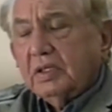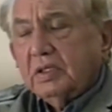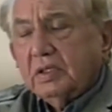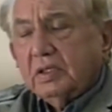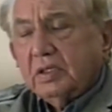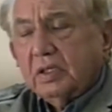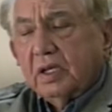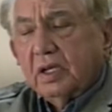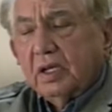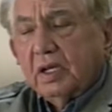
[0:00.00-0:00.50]

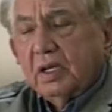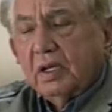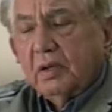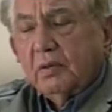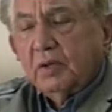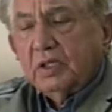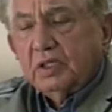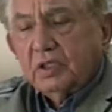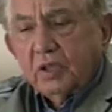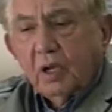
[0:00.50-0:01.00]
And
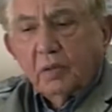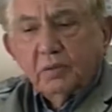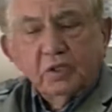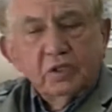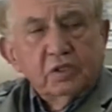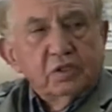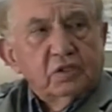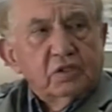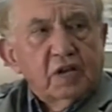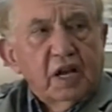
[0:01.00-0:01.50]
we
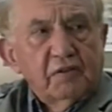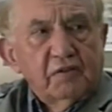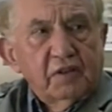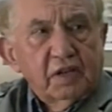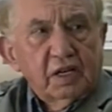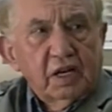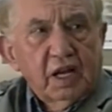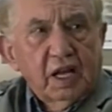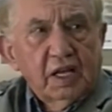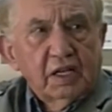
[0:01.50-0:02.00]
stopped at a
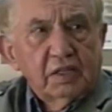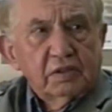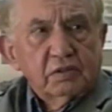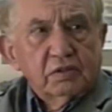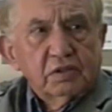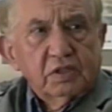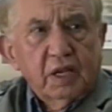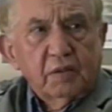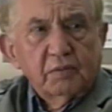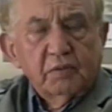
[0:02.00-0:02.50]
traffic
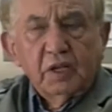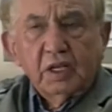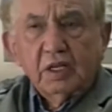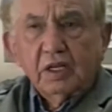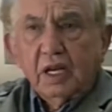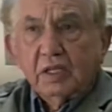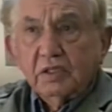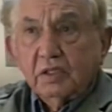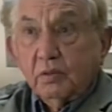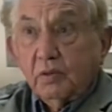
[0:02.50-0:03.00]
light or
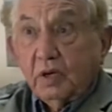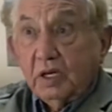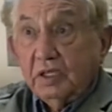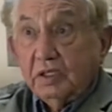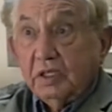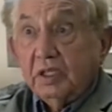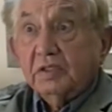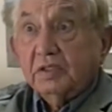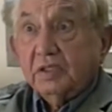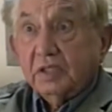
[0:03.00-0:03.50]
something, and I said,
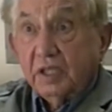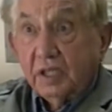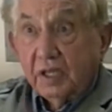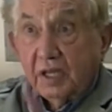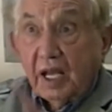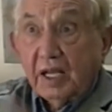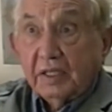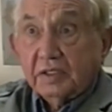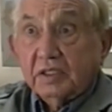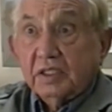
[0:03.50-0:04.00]
"Well, he didn't
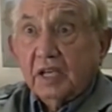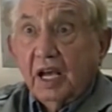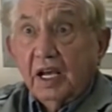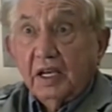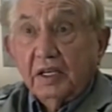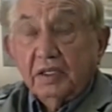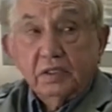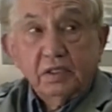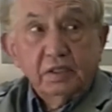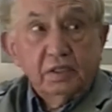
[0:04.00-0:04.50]
see that
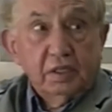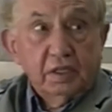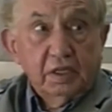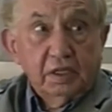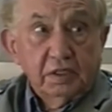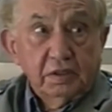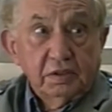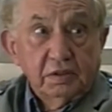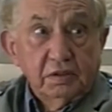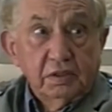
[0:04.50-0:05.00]
sign, did
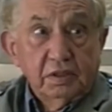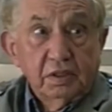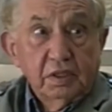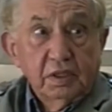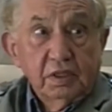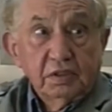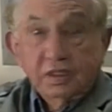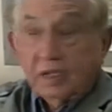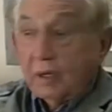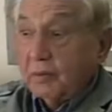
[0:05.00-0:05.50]
he?"
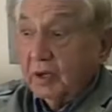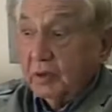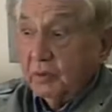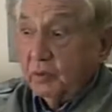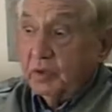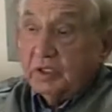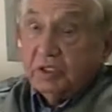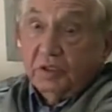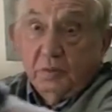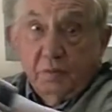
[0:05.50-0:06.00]

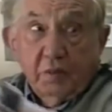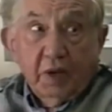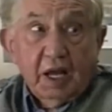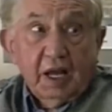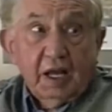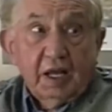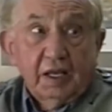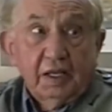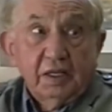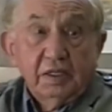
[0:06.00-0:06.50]
Somebody whizzed
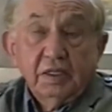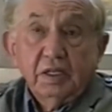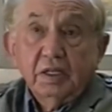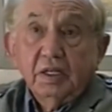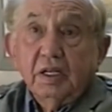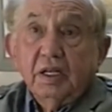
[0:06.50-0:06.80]
by.